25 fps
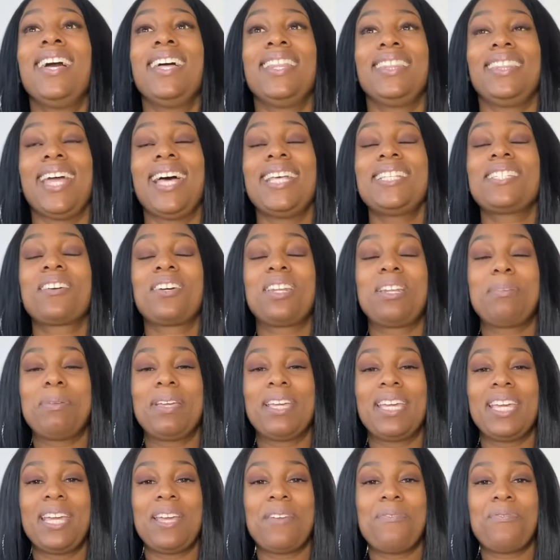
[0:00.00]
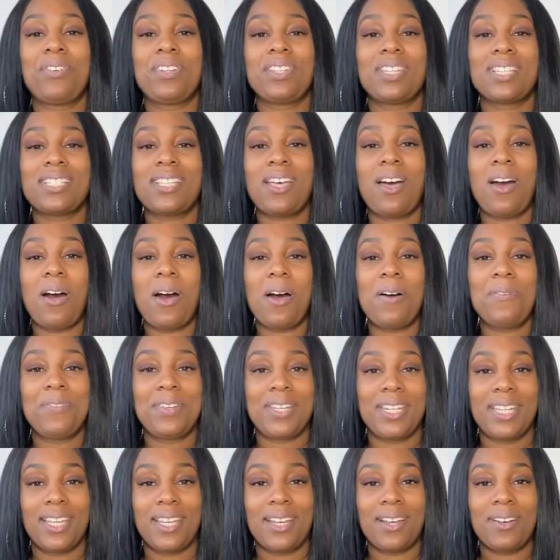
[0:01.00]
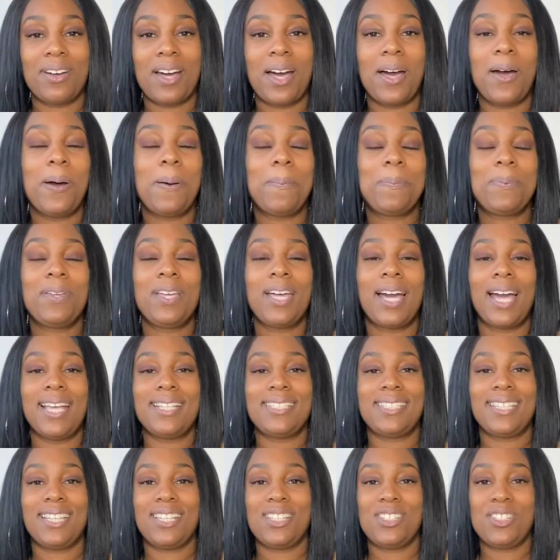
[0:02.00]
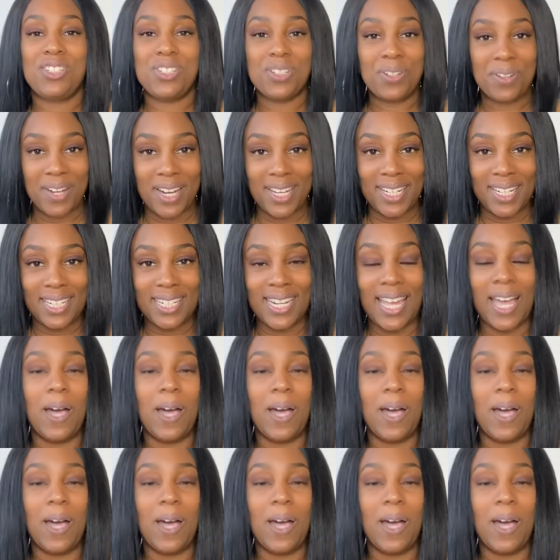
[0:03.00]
That's going to be it for this haul video. I hope you guys enjoyed it.